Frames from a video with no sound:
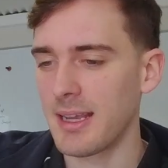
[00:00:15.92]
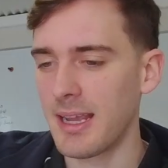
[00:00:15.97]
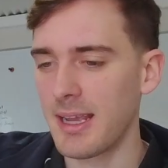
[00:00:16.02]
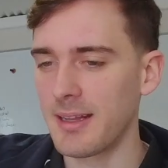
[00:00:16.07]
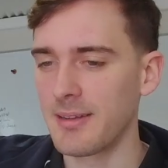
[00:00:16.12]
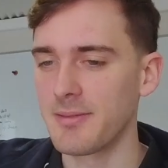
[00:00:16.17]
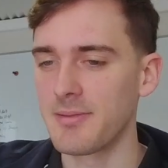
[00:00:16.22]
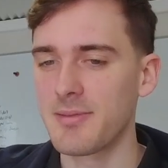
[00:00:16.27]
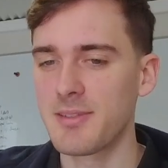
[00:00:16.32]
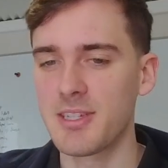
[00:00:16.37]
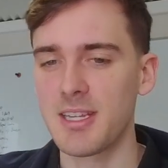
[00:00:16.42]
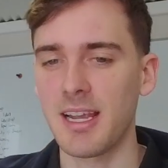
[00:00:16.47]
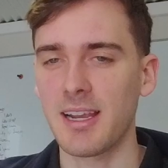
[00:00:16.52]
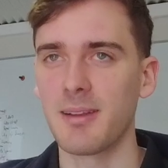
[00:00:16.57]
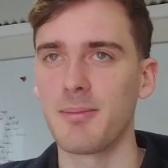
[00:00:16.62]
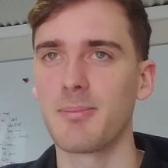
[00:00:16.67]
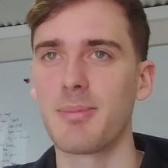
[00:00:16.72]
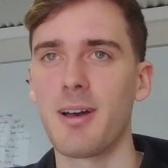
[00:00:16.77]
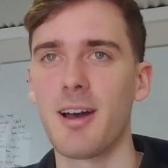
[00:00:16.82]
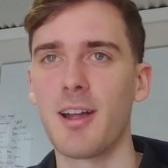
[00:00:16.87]
again,
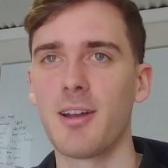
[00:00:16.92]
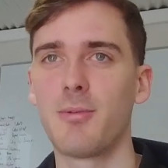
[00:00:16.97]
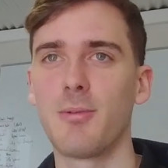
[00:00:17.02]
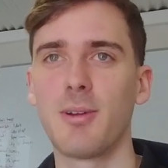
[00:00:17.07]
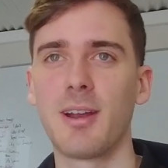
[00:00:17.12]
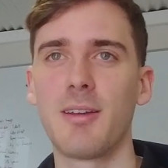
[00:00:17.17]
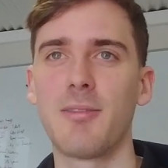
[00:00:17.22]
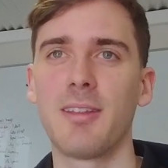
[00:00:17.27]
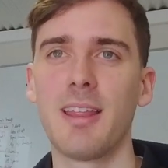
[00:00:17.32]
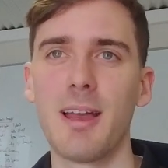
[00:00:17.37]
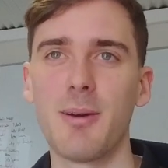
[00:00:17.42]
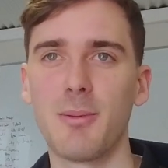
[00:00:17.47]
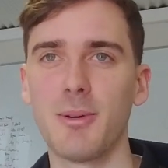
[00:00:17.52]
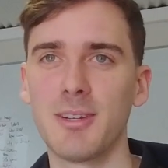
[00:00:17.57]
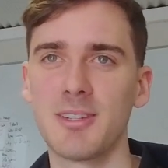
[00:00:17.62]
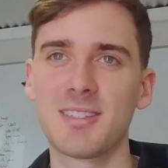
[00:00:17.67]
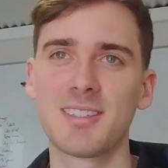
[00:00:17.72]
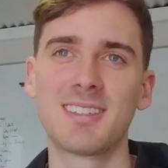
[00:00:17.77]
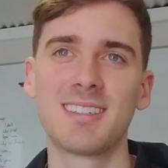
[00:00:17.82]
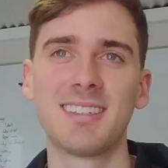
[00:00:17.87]
second part of whatever that
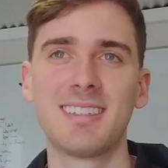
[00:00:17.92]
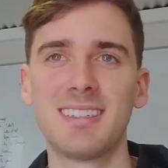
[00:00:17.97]
was.